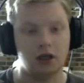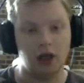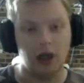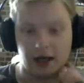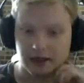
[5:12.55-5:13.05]

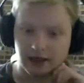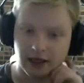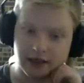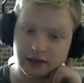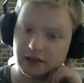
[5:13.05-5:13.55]
And
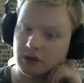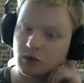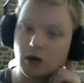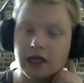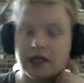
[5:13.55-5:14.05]
that's the
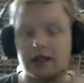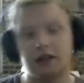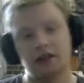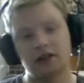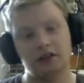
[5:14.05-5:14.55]
one
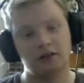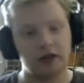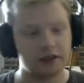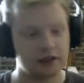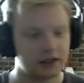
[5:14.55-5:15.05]
that you
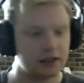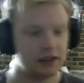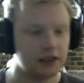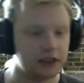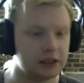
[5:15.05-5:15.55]

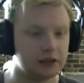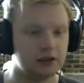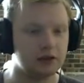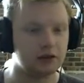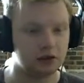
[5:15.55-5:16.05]
actually
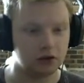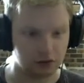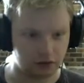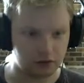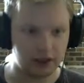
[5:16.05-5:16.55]

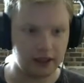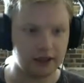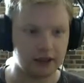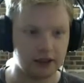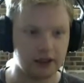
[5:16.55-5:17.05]
should
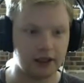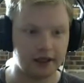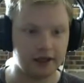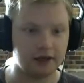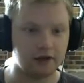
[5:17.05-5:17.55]
read at the
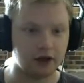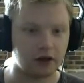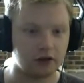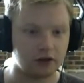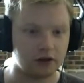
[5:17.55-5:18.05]
end of the
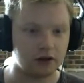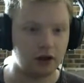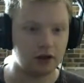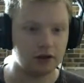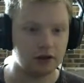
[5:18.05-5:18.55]
Coruscant
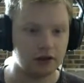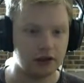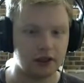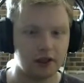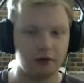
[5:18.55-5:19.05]
Night
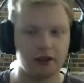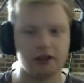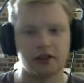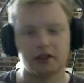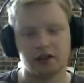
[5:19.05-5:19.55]
trilogy, because
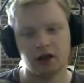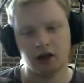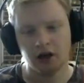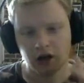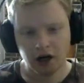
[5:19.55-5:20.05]
it's
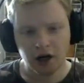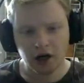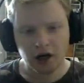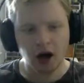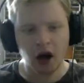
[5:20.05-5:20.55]

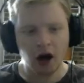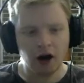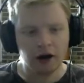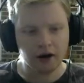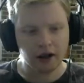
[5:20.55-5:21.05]

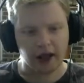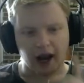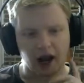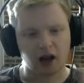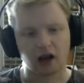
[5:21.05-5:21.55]
the
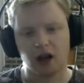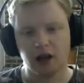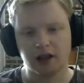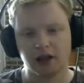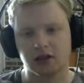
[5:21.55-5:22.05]

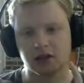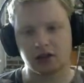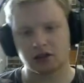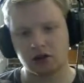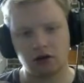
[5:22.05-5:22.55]
conclusion to the
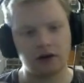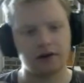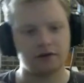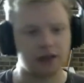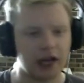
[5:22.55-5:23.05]
story
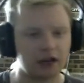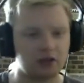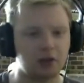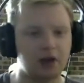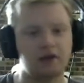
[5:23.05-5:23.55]
of Jax
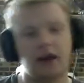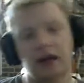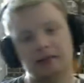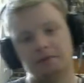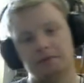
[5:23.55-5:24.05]

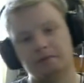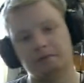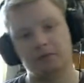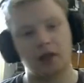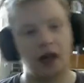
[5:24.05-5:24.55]
Pavan.
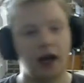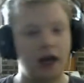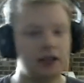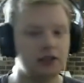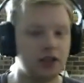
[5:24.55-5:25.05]

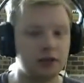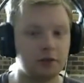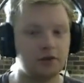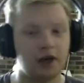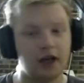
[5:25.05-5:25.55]
And Jax
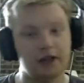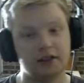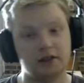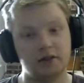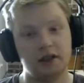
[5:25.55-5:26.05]
Pavan's
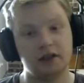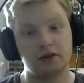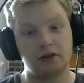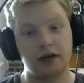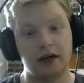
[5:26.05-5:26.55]
a really
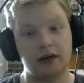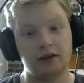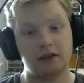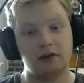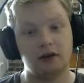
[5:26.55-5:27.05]
cool
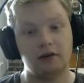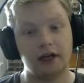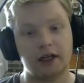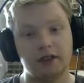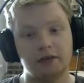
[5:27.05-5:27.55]
character, I
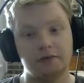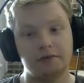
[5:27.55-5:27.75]
reckon.